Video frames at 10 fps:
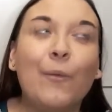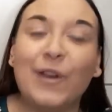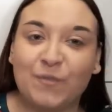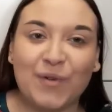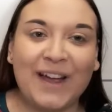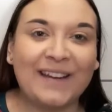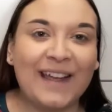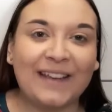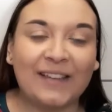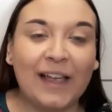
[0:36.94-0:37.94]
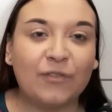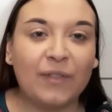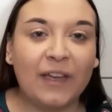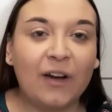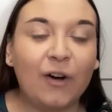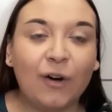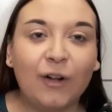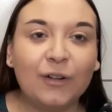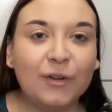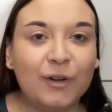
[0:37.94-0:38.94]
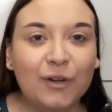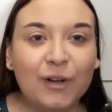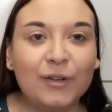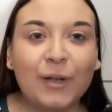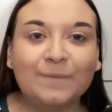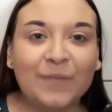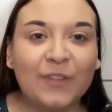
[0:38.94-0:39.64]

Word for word: which brand, et cetera they are all called.